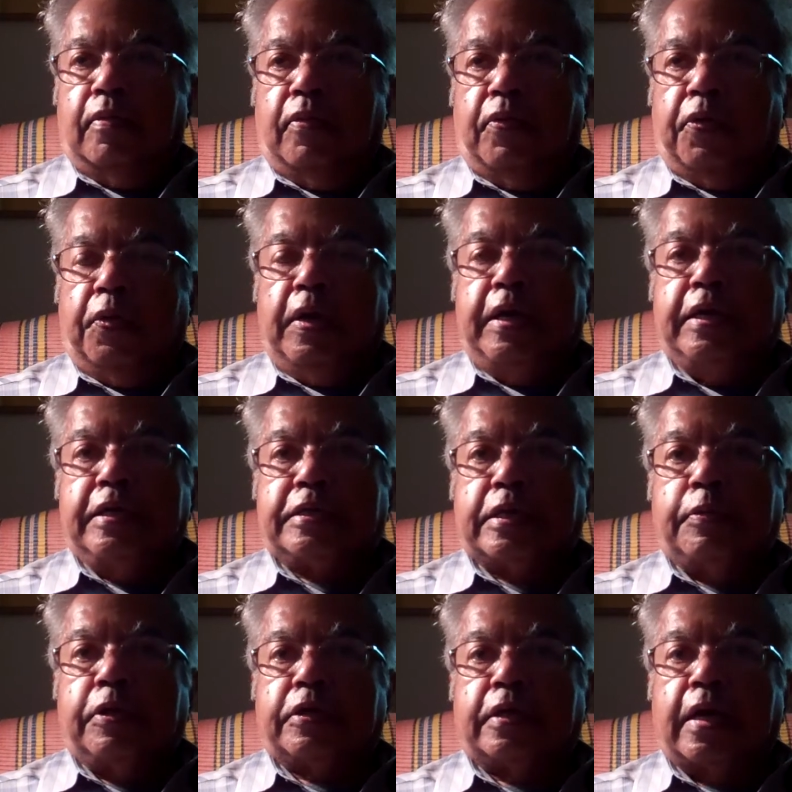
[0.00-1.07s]
Only
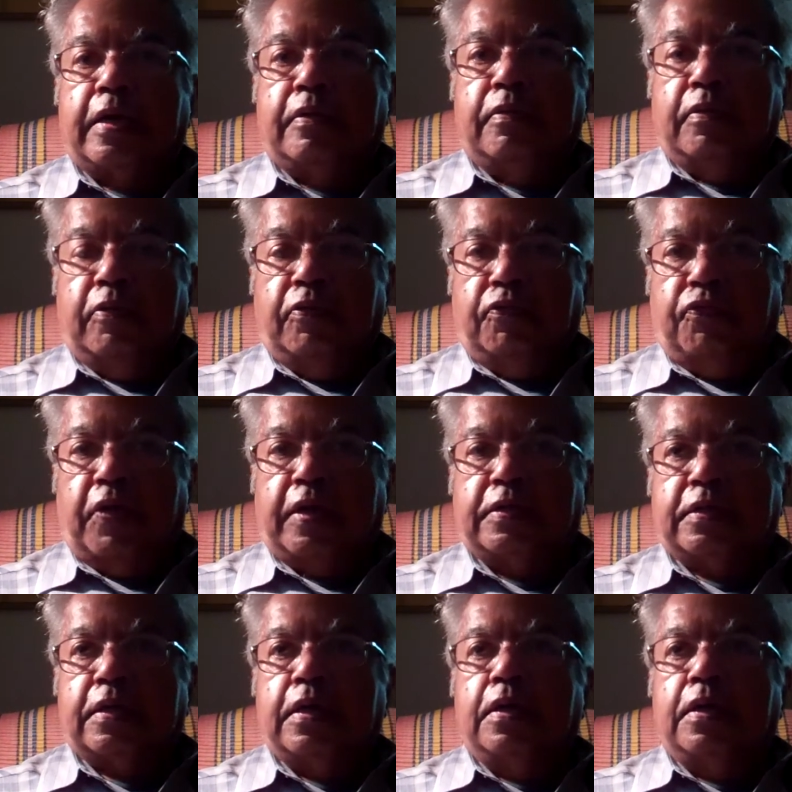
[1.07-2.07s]
discrimination I faced